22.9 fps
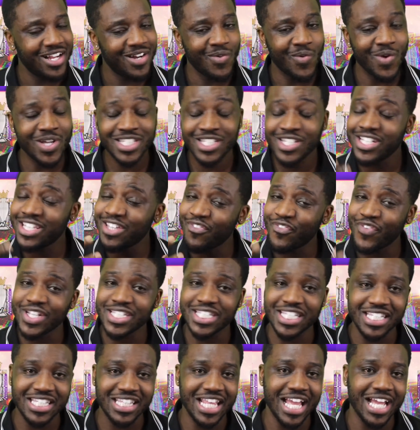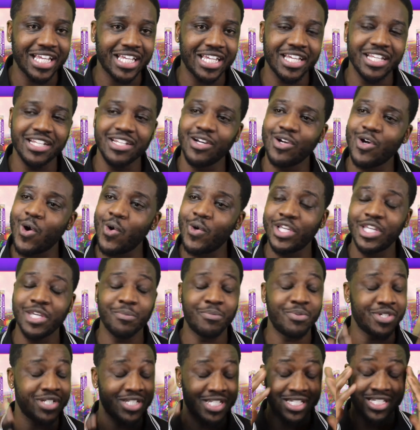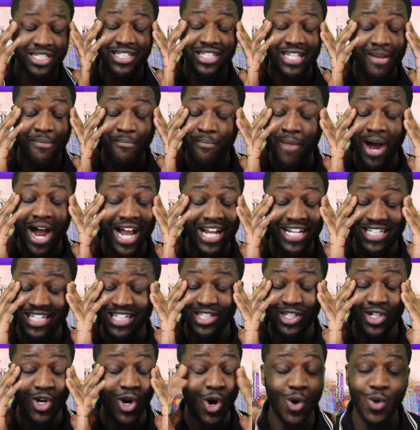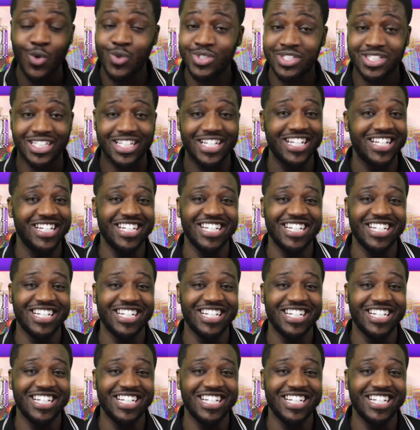Once your defence is lacking, the goalkeeper just, their mind just goes.